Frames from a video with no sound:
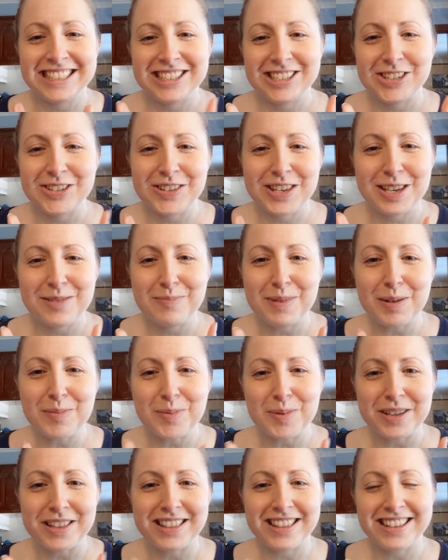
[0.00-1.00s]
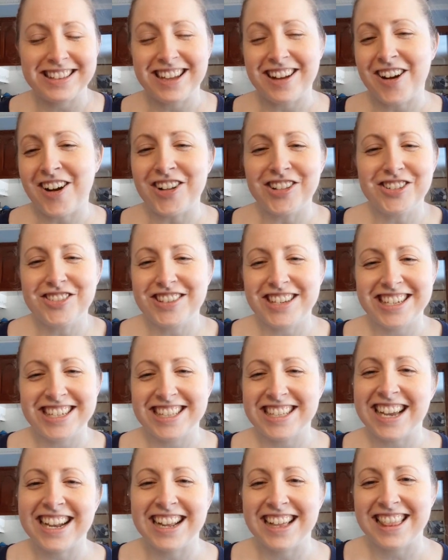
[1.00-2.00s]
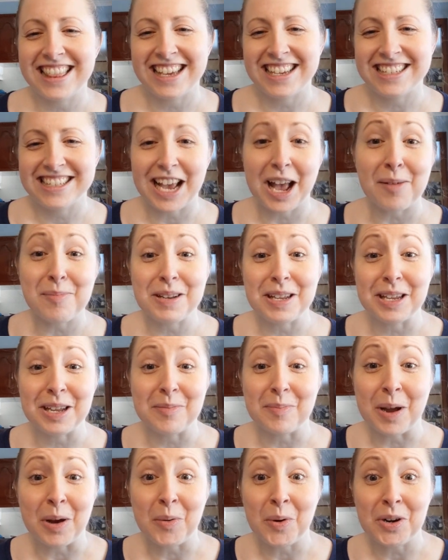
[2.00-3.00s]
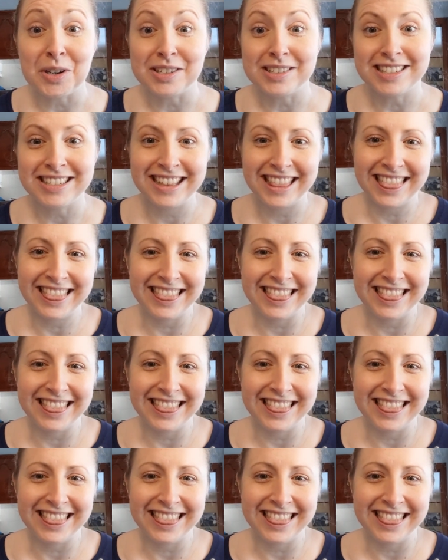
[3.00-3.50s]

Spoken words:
to keep up with all of the exciting things happening in my world.